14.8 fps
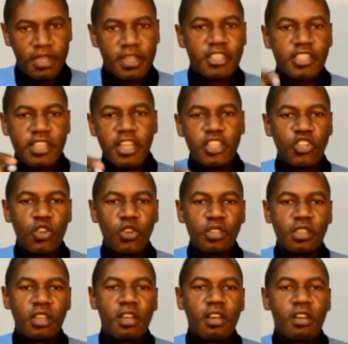Stay
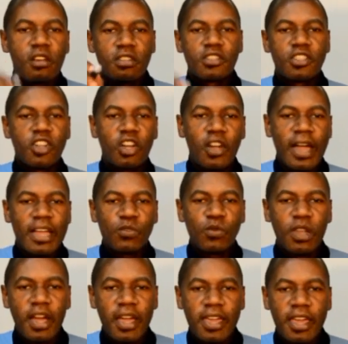tuned. Soccer as
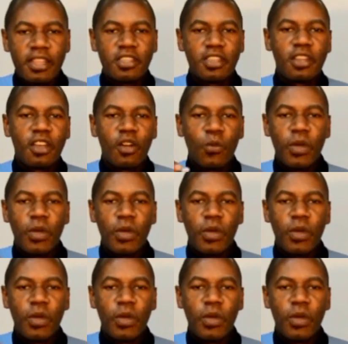we like it.